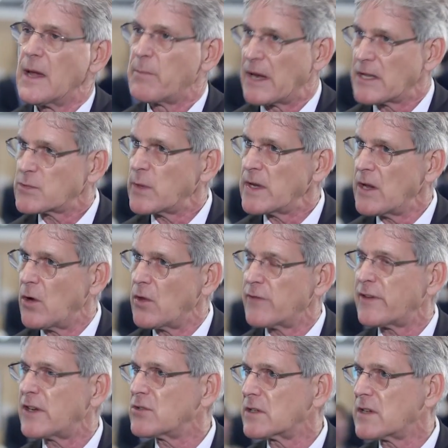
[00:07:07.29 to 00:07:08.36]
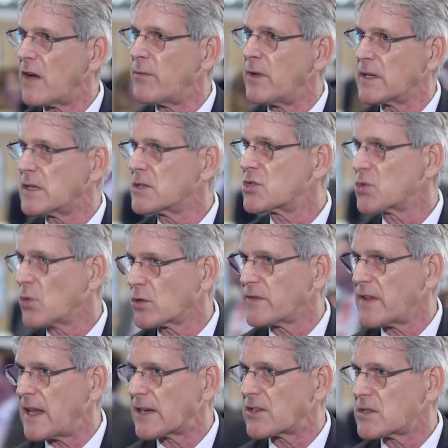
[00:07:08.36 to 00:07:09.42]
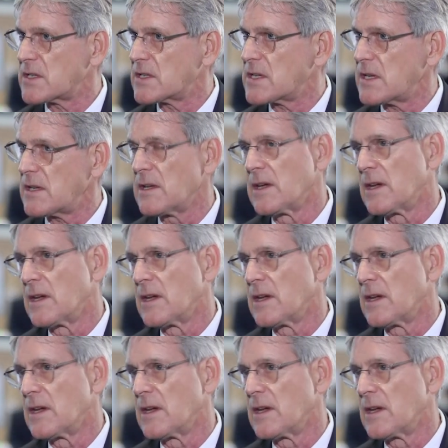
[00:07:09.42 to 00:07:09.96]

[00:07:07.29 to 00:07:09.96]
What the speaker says: But as we know, the federal government is short of electricity,